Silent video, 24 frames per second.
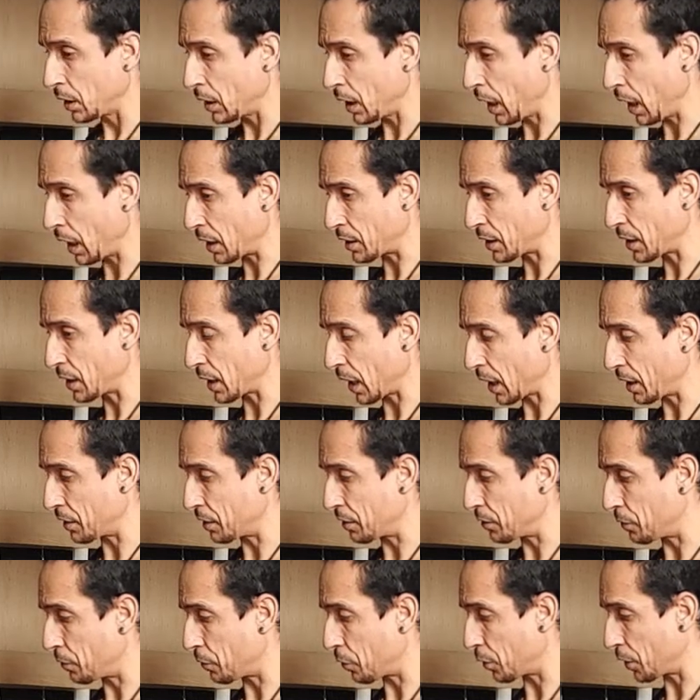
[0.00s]
I think I
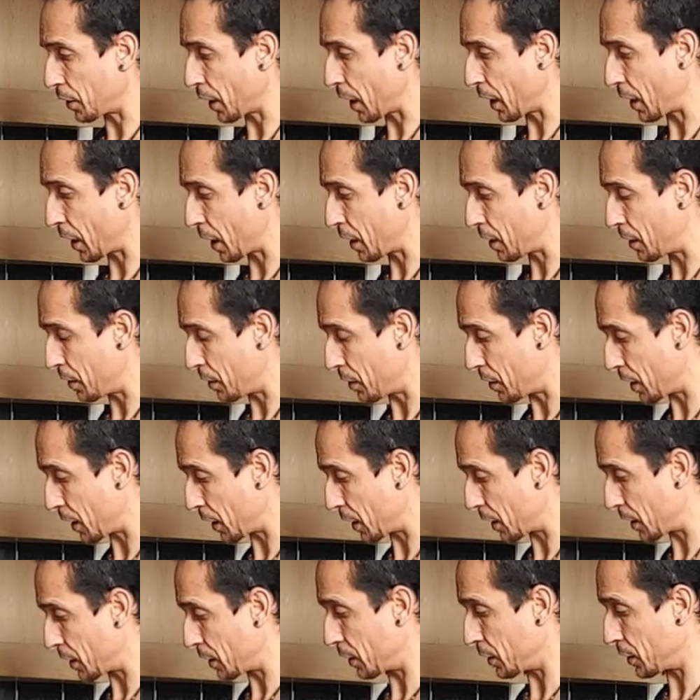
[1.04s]
didn't forget anything,
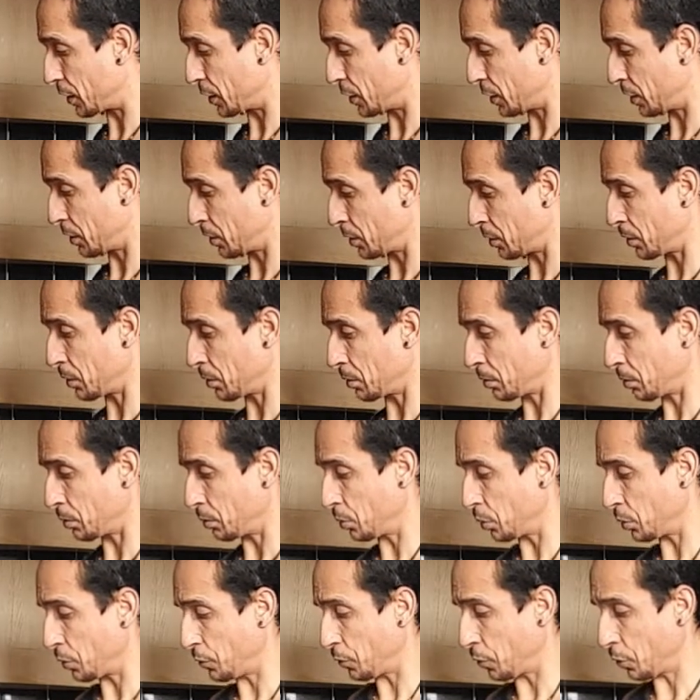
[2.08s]
and it's
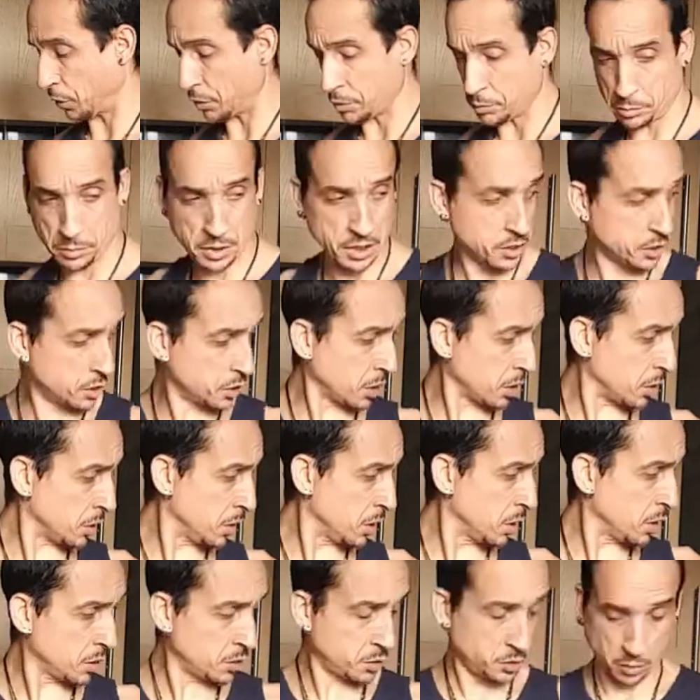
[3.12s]
good for the mixture.
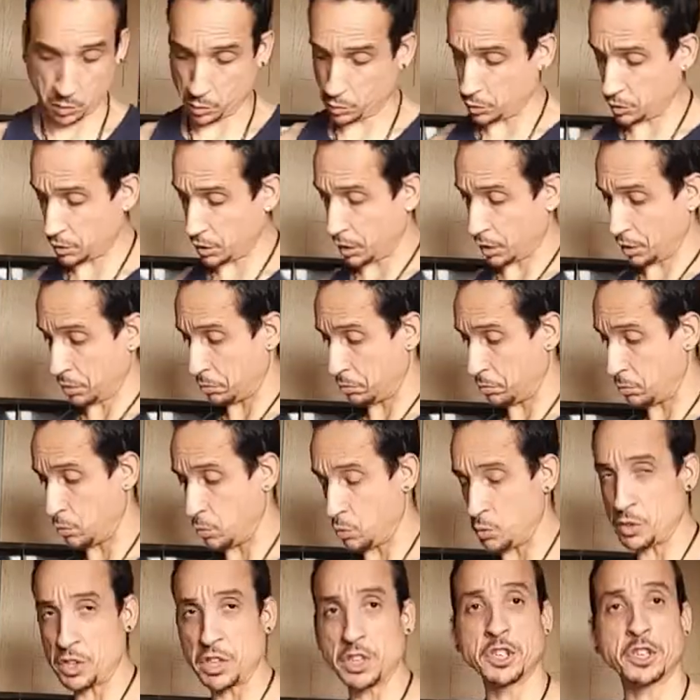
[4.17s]
So we got a
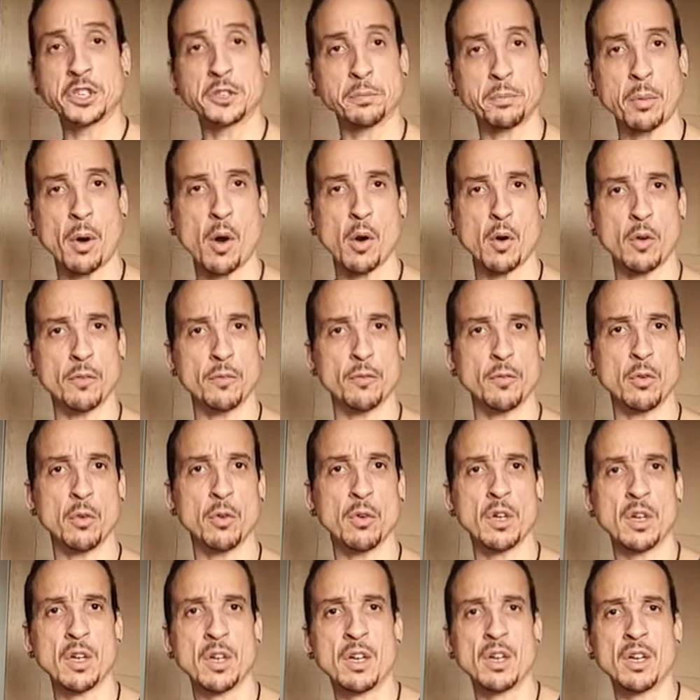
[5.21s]
rich, powerful
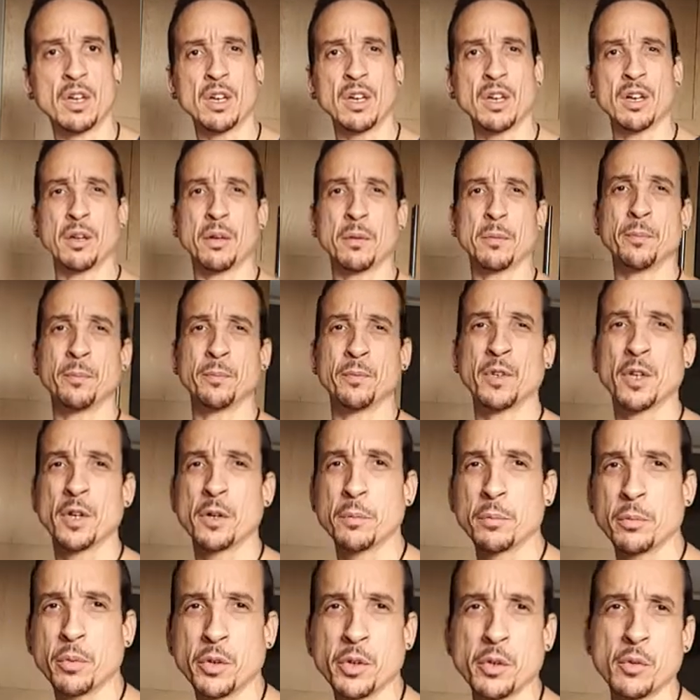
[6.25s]

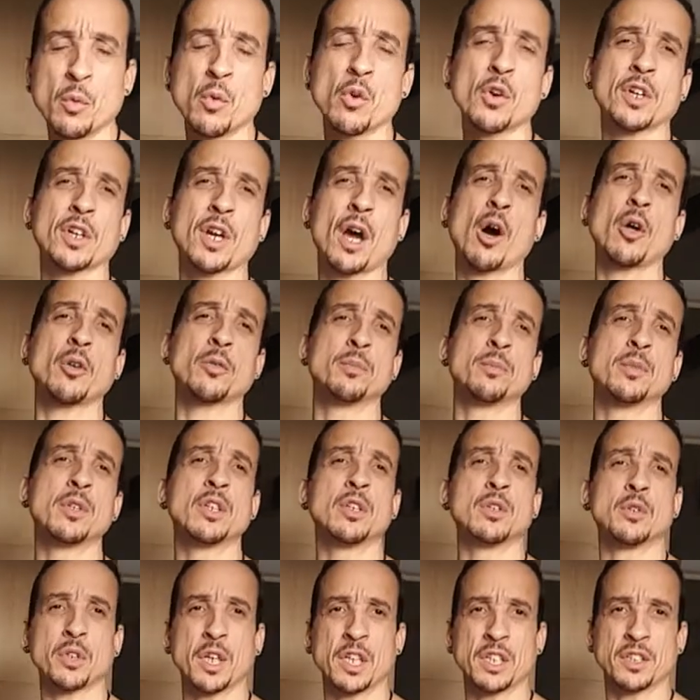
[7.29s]
pre-workout meal.
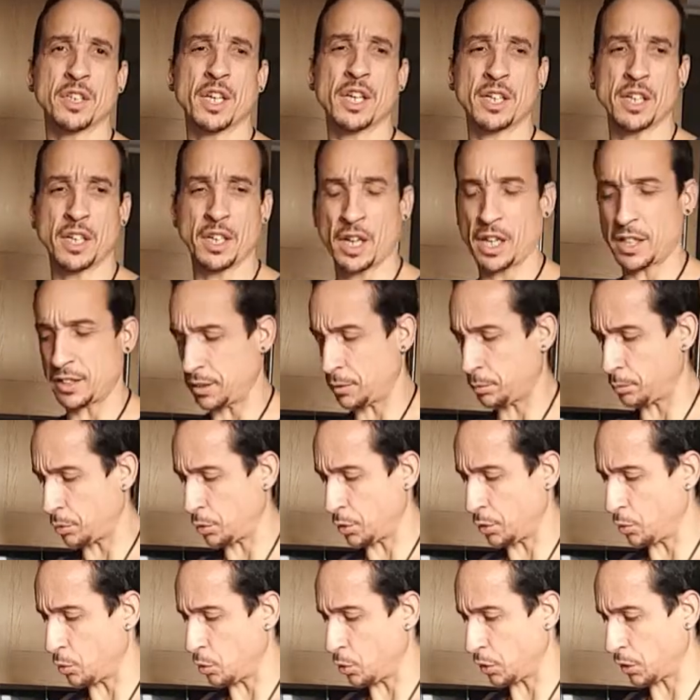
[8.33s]
You can take it as a
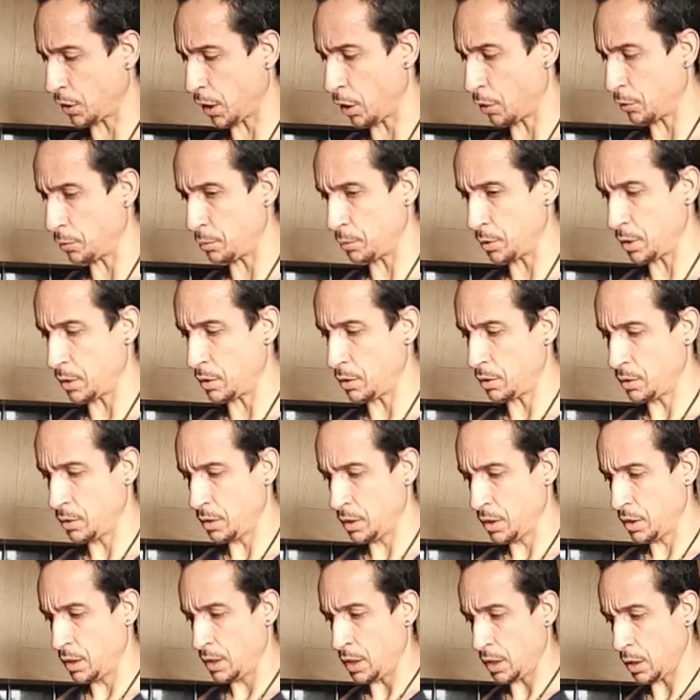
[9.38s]
pre-workout meal.
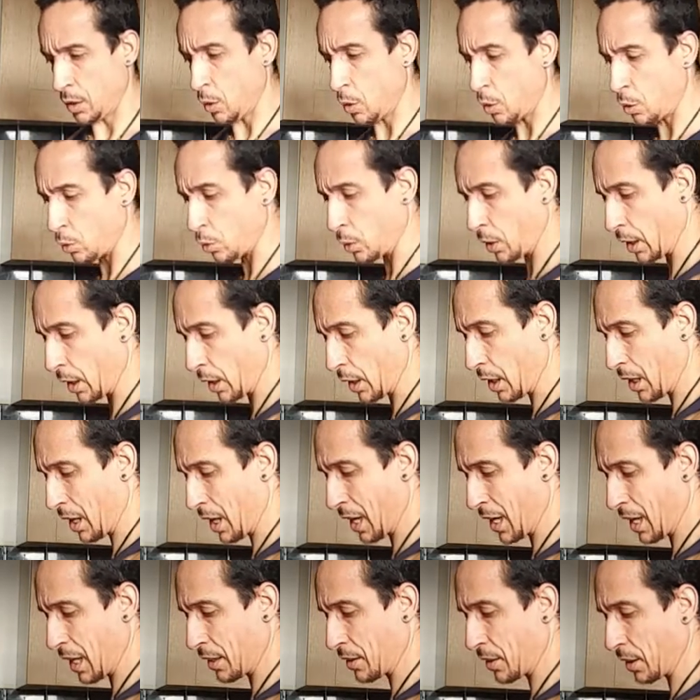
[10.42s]
Oh,
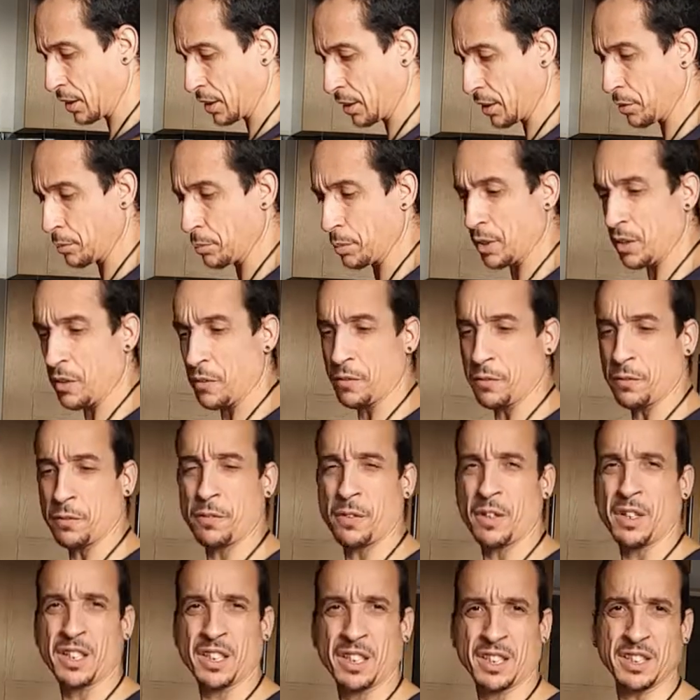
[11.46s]
I add a little bit of
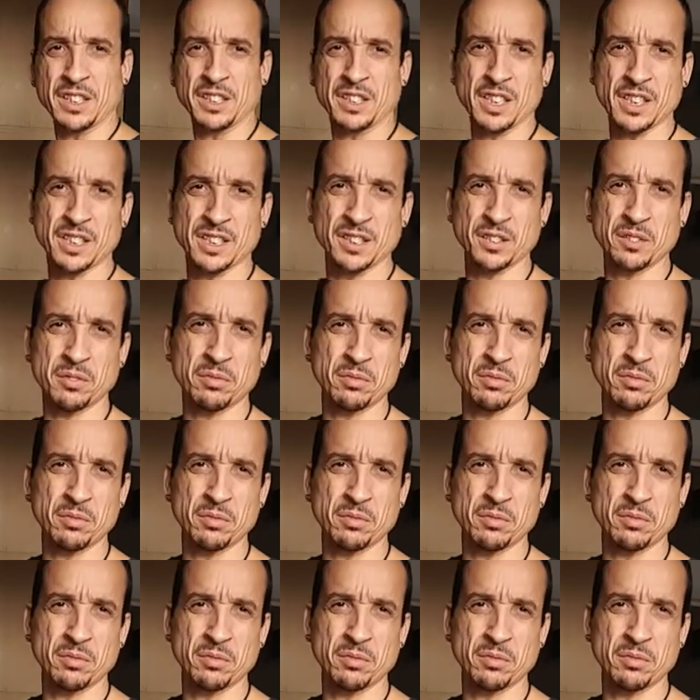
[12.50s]
just